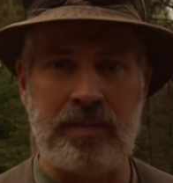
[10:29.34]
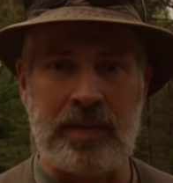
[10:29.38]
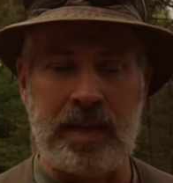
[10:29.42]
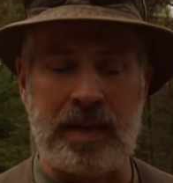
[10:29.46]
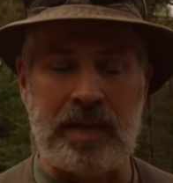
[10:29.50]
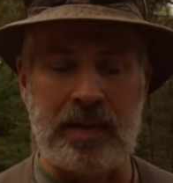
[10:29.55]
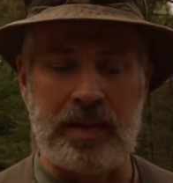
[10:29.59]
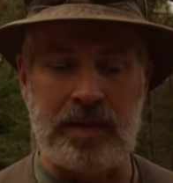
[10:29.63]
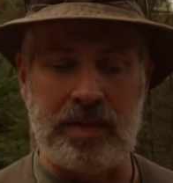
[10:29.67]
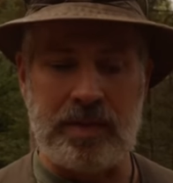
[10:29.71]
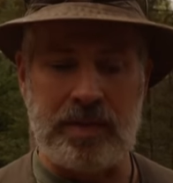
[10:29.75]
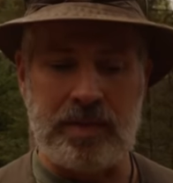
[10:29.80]

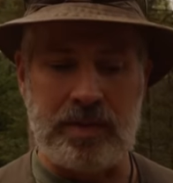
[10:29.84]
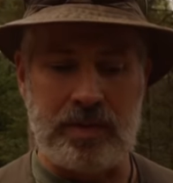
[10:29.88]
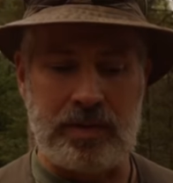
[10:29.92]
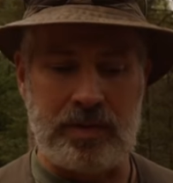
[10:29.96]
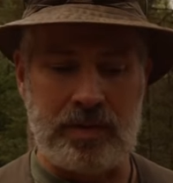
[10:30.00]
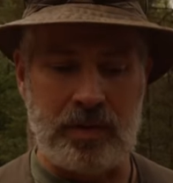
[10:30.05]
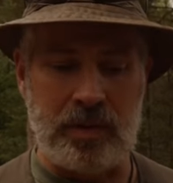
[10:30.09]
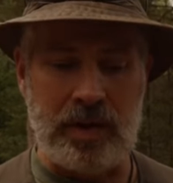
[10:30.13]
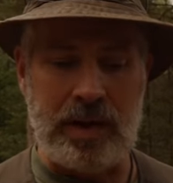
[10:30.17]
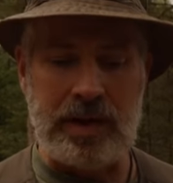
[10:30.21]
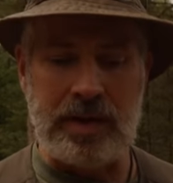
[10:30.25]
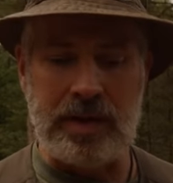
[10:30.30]
And it's
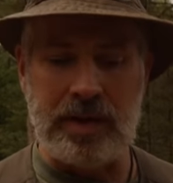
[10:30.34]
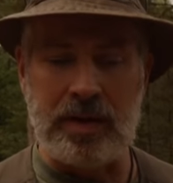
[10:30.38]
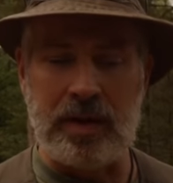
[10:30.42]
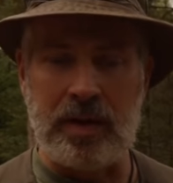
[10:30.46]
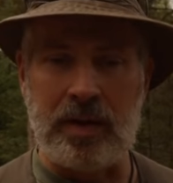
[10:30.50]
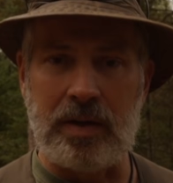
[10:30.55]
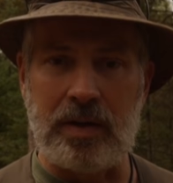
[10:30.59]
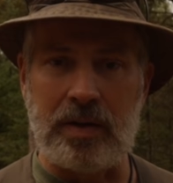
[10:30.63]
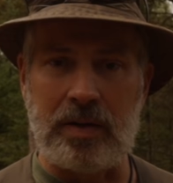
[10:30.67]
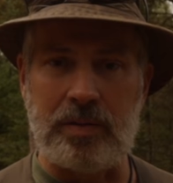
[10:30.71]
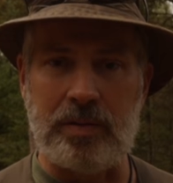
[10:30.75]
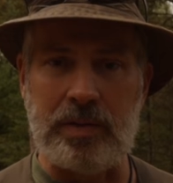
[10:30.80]
draining
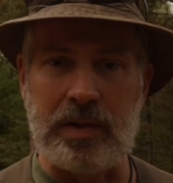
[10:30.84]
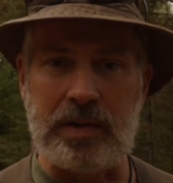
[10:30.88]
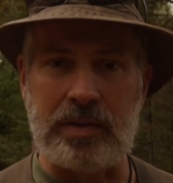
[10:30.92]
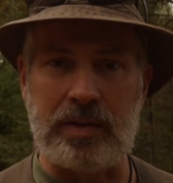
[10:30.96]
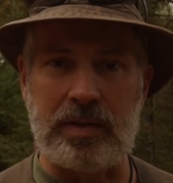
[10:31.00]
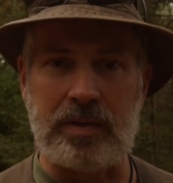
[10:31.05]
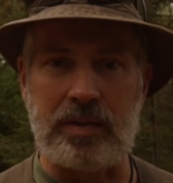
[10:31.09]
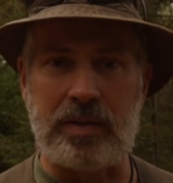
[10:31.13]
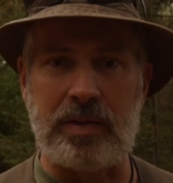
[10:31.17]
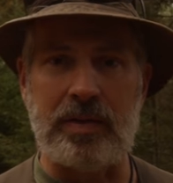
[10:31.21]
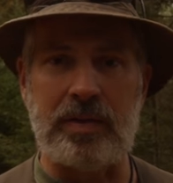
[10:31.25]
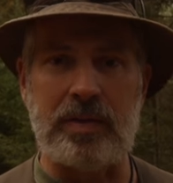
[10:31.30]
on our
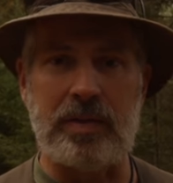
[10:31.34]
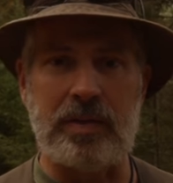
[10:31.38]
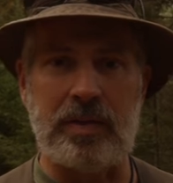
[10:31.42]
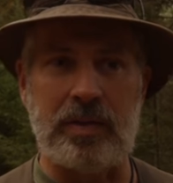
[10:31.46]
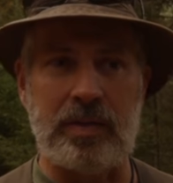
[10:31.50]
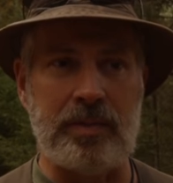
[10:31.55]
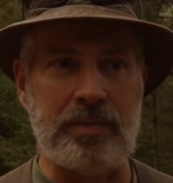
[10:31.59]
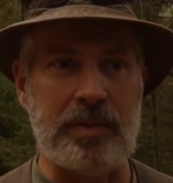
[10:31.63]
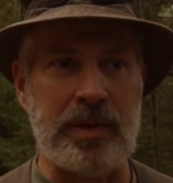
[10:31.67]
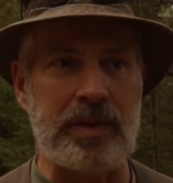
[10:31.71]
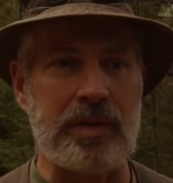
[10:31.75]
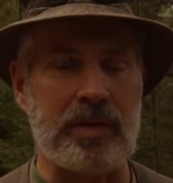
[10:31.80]

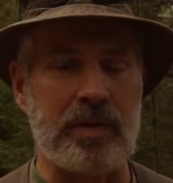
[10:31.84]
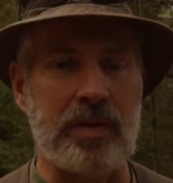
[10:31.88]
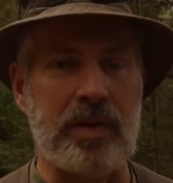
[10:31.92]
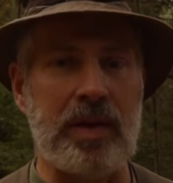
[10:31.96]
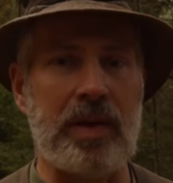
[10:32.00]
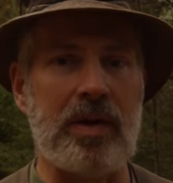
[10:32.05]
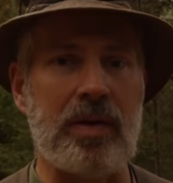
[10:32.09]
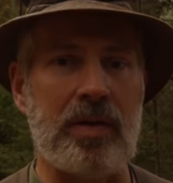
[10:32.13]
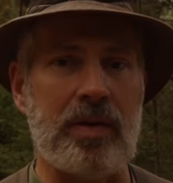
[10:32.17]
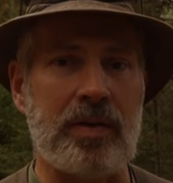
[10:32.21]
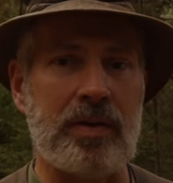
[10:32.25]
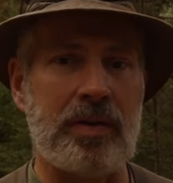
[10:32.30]
mental
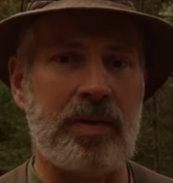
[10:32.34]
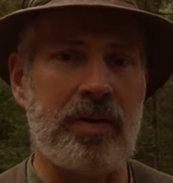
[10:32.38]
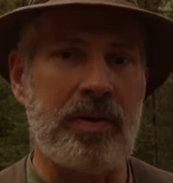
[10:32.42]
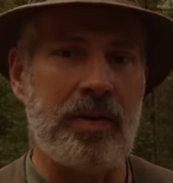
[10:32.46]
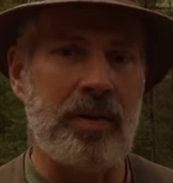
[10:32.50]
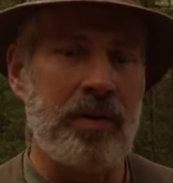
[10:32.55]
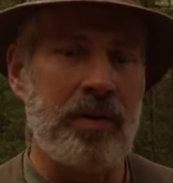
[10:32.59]
health.